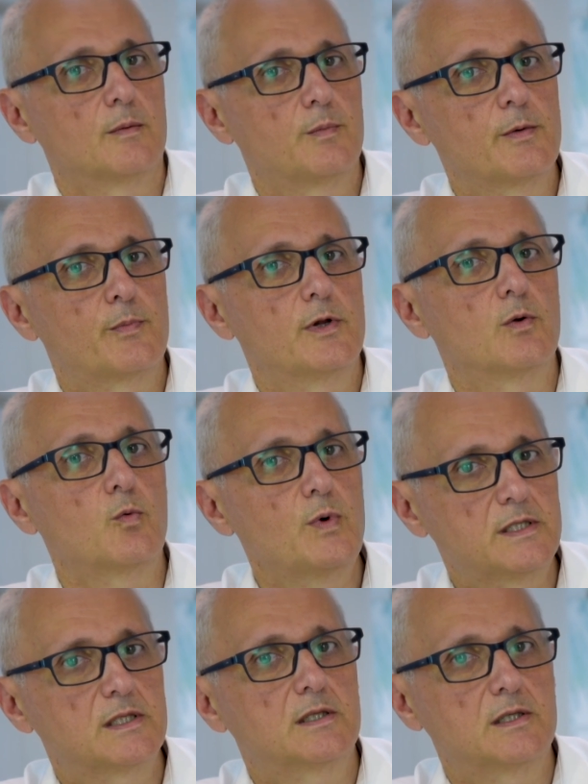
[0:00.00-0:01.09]
people
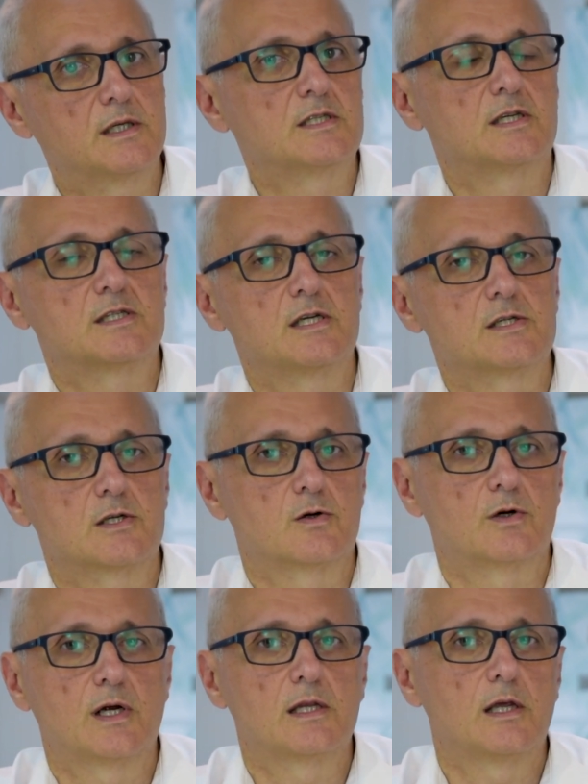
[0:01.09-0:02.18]
with these diseases
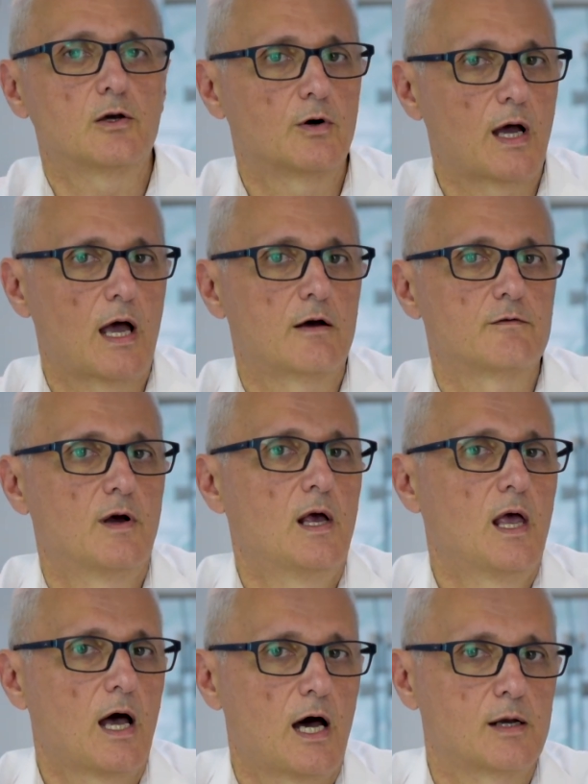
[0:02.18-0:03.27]
already, who have
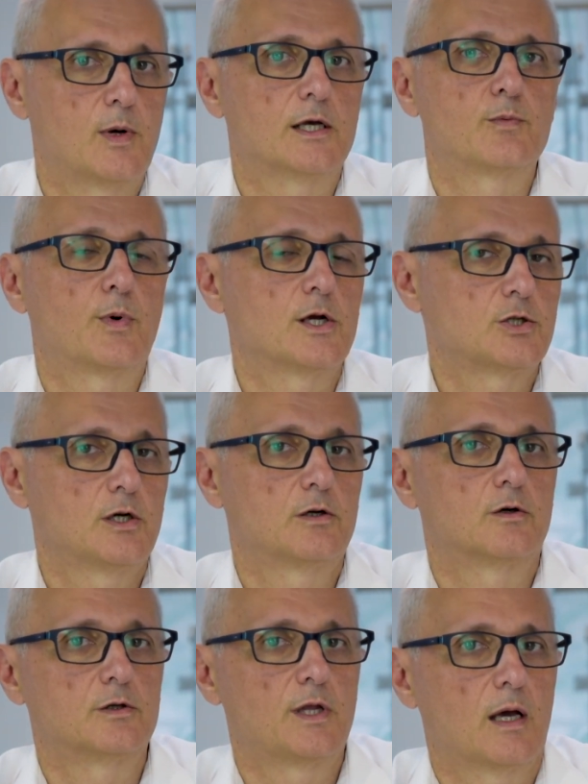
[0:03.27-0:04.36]
high blood pressure
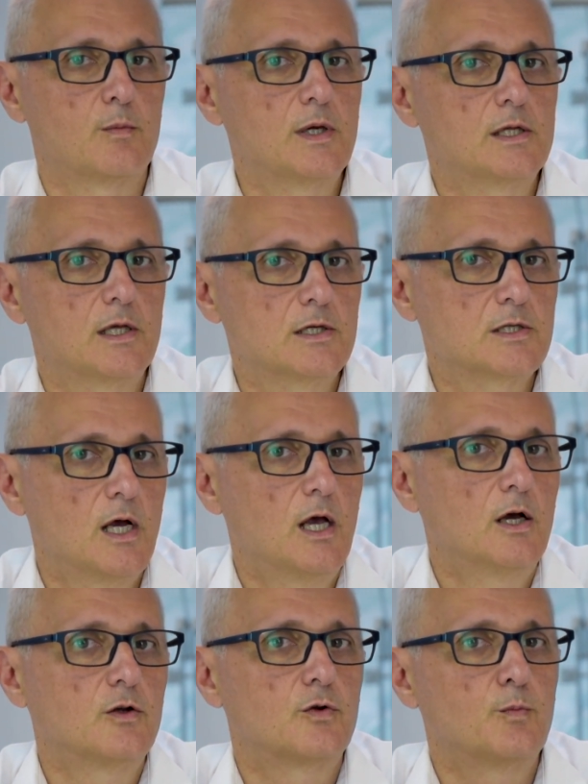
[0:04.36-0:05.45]
or diabetes,
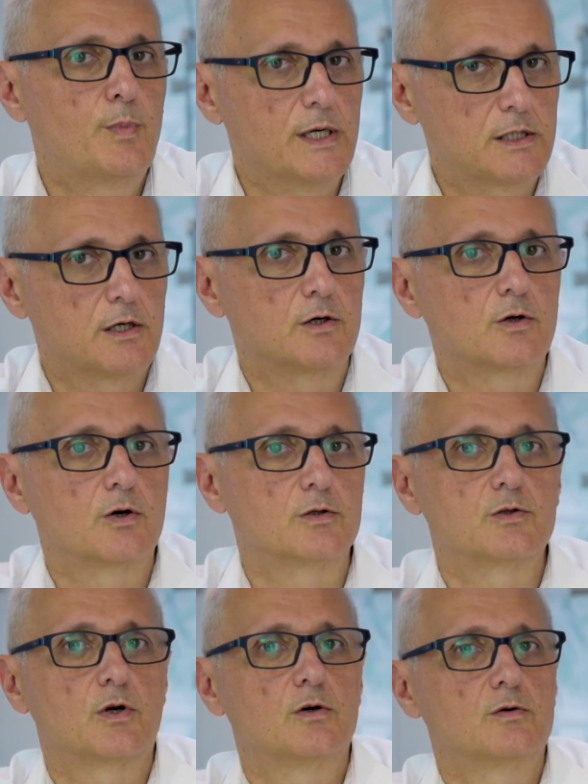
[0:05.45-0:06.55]
to better
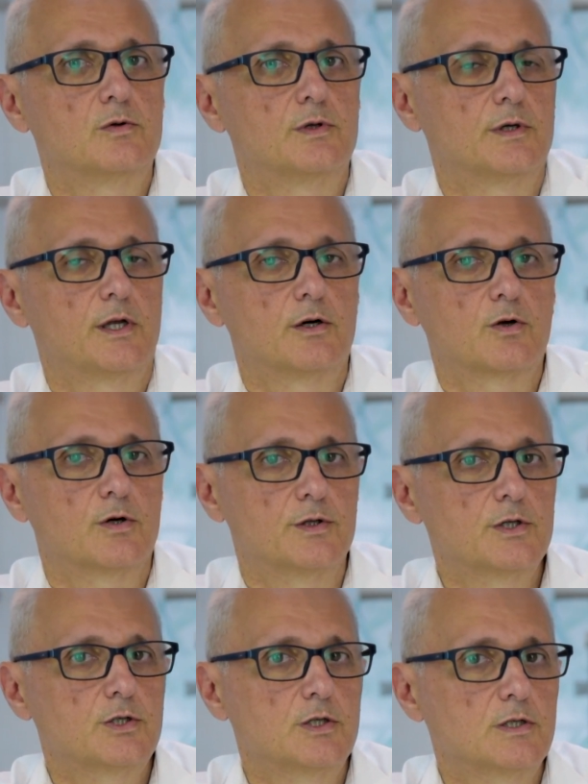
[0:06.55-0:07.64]
control their
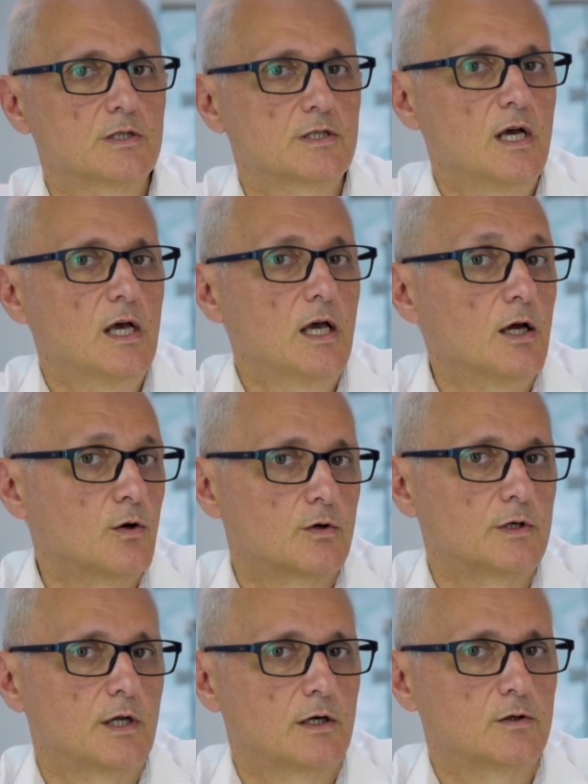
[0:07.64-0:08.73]
conditions in
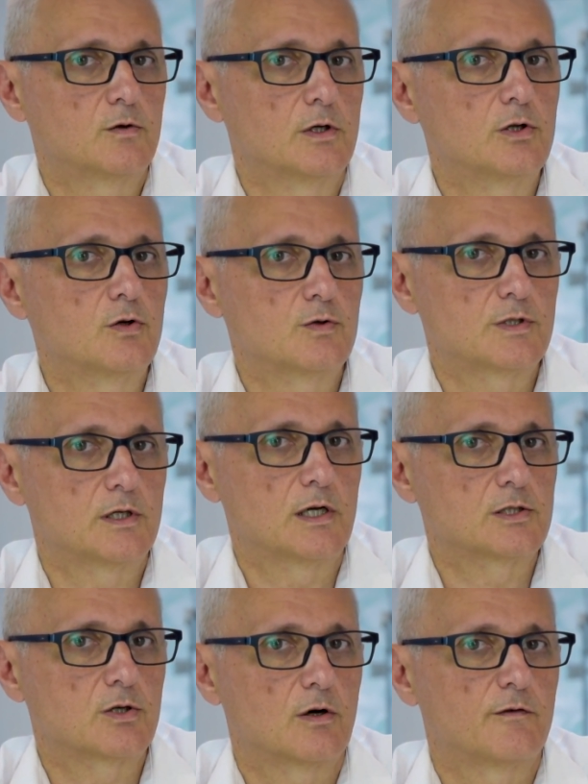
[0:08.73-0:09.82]
order to reduce the
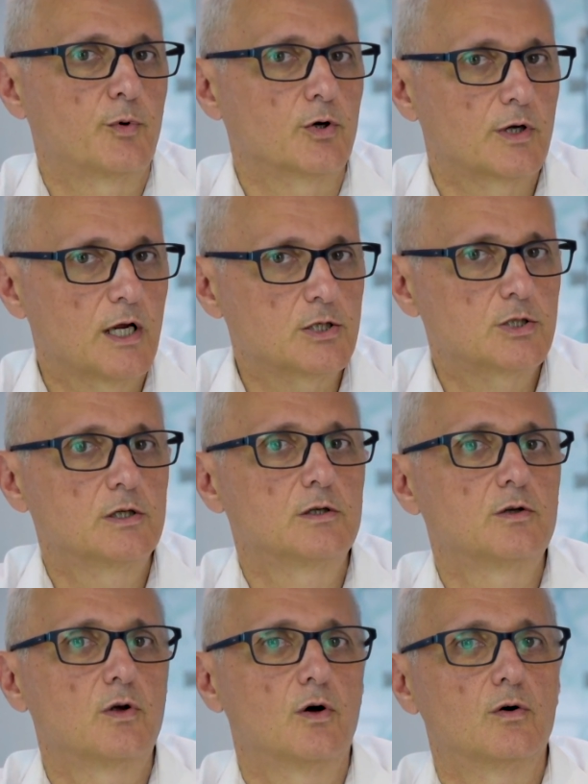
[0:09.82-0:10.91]
risk of
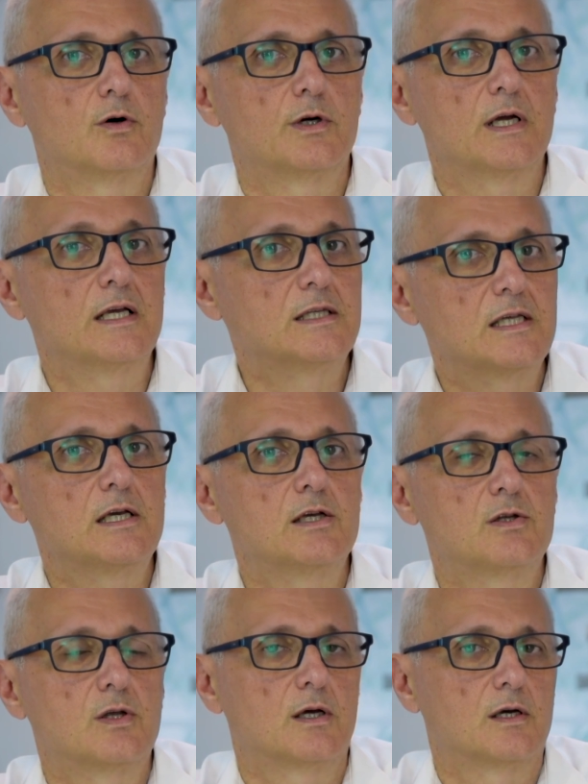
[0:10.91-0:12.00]
progression, or
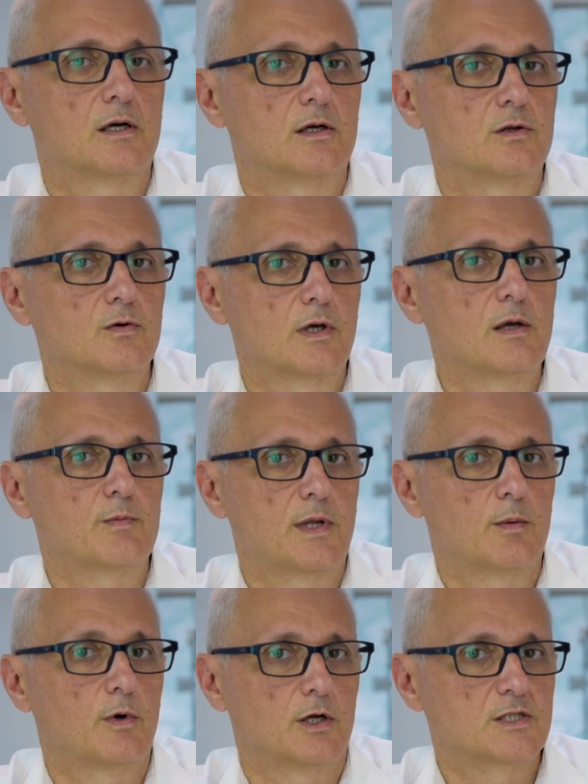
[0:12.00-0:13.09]
indeed to keep
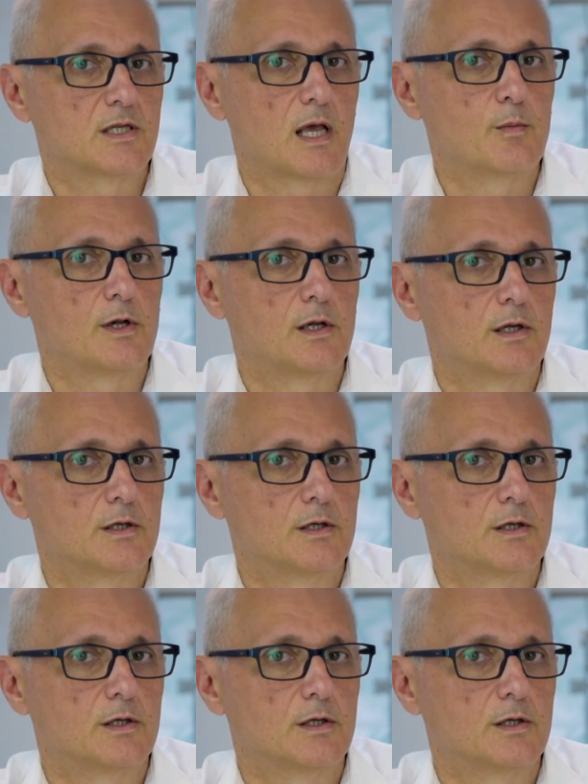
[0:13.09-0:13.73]
them on a stable